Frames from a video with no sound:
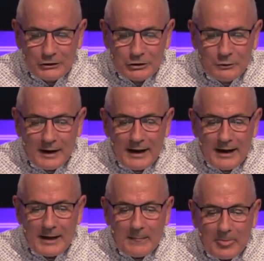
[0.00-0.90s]
to
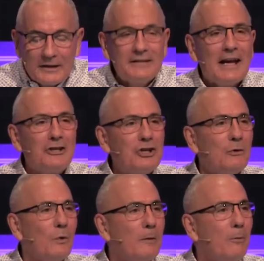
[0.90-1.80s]
a
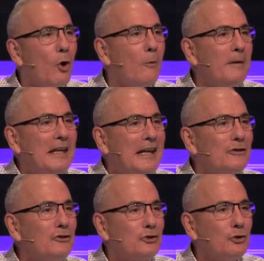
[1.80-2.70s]
section where Paul
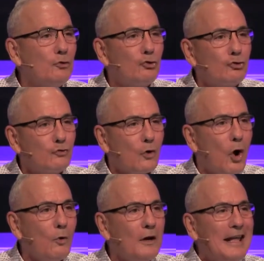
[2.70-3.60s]
begins to
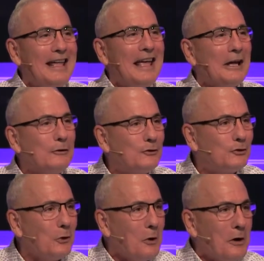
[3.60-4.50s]
strongly
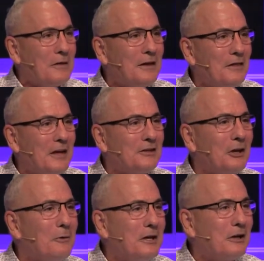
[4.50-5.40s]
exhort the
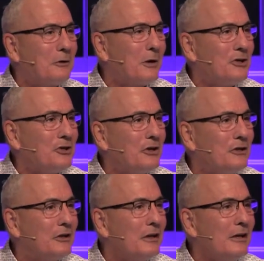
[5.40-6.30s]
Thessalonian Christians